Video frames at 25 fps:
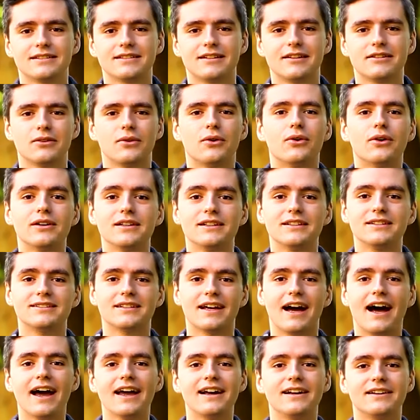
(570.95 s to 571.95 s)
the Lord
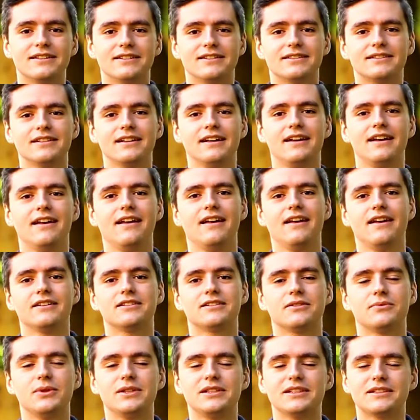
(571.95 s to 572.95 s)
desires.
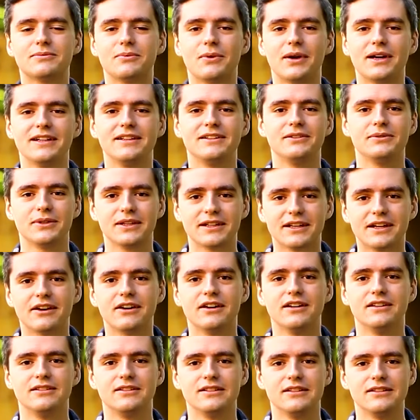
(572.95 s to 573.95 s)
So we just wanted to
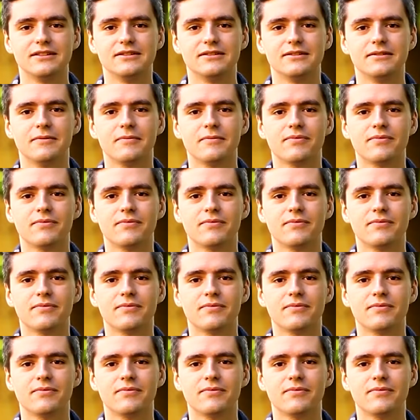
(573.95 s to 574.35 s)
encourage you.